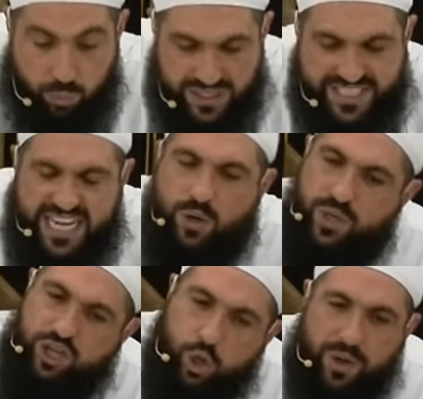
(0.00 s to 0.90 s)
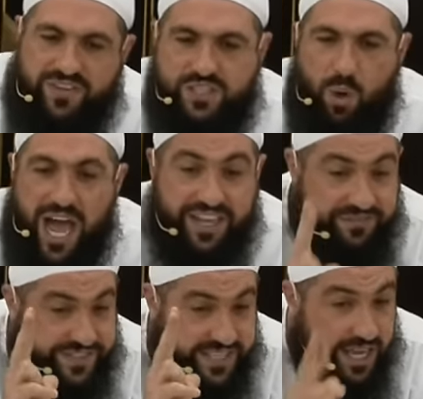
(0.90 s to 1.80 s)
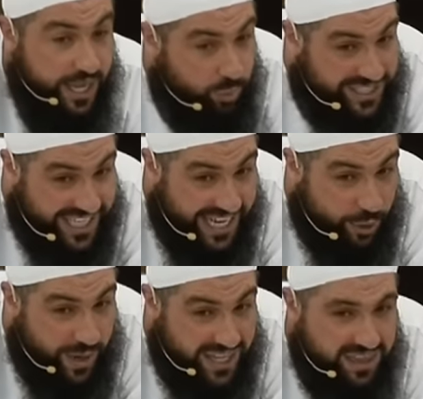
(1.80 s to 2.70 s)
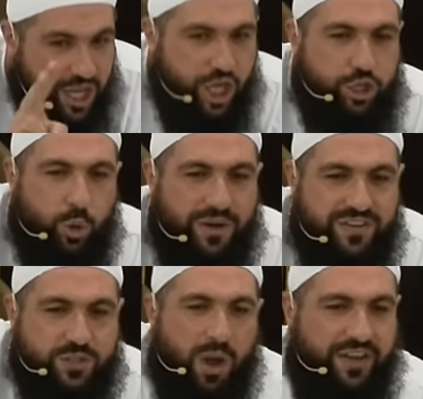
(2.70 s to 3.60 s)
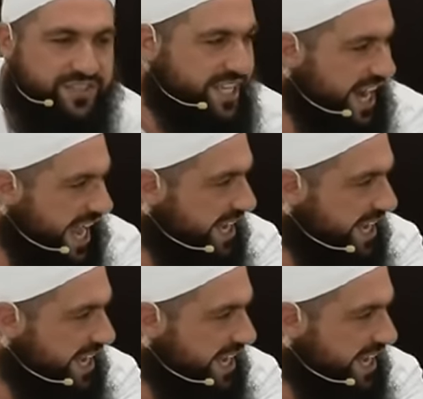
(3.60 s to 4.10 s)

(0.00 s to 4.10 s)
sitting with two of his wives. Was sitting with two of his wives. Today,